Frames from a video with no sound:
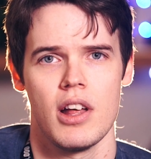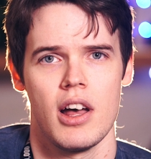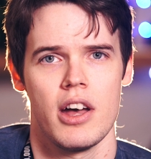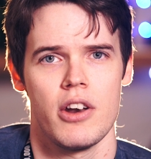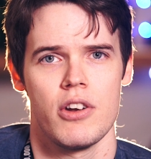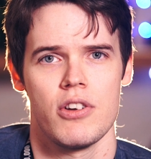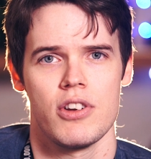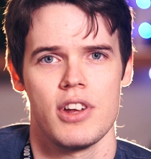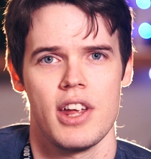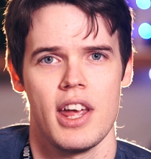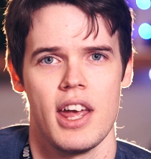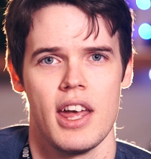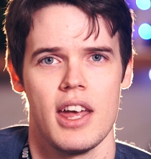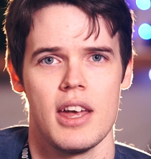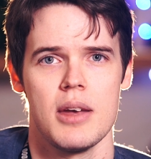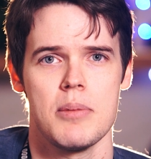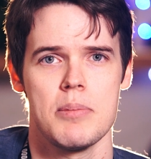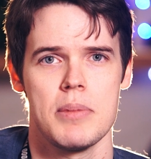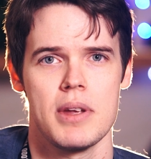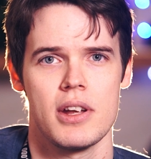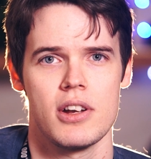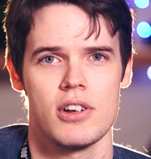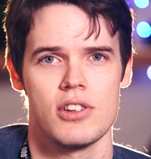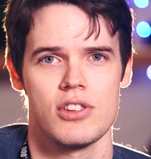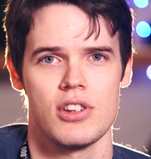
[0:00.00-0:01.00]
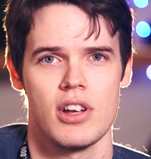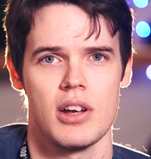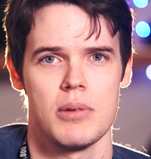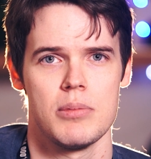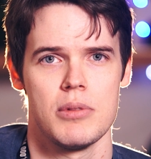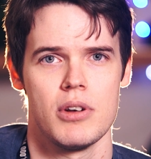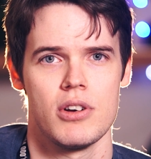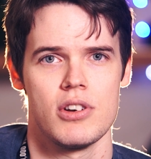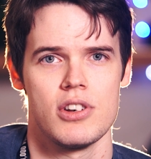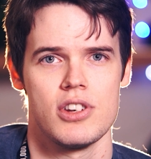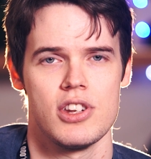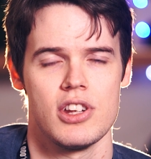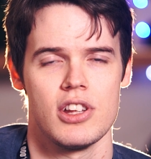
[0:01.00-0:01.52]
I don't care because I'm
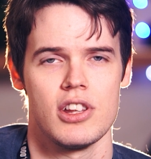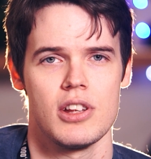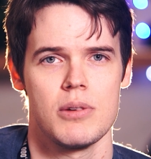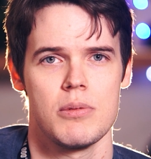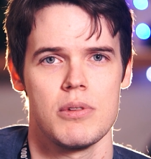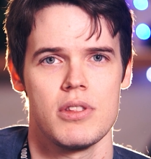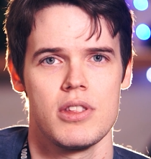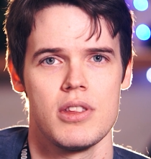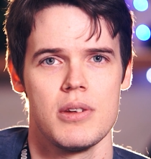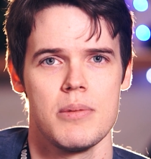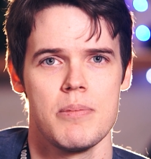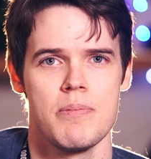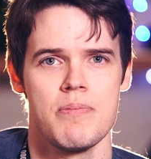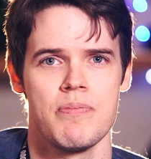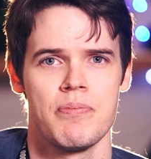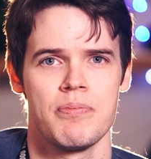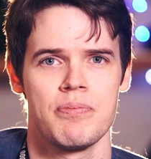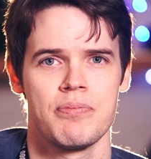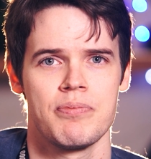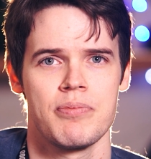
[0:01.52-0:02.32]
not dealing with them.